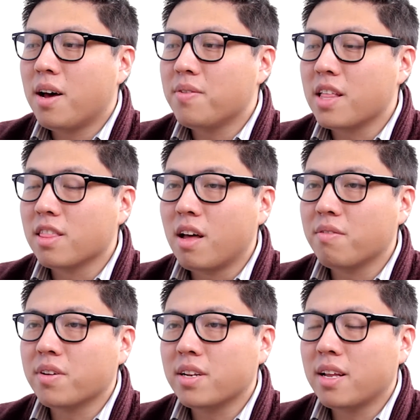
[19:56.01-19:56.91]
They
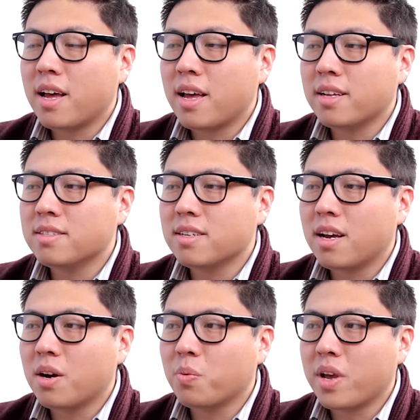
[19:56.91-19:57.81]
love it,
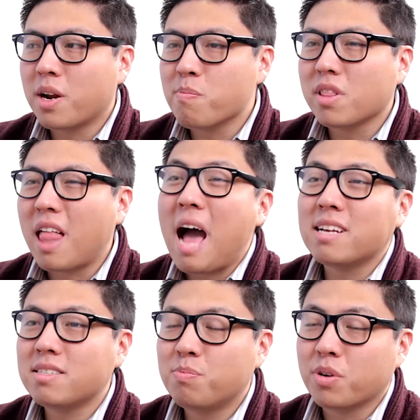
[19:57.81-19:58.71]
and we had a
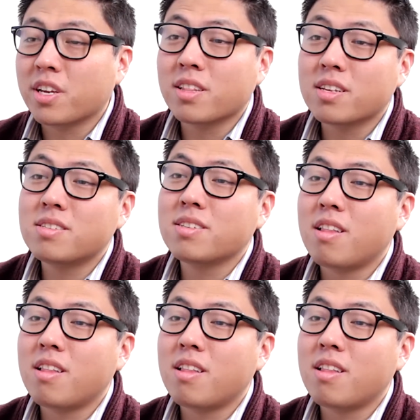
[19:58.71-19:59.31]
blast bringing this to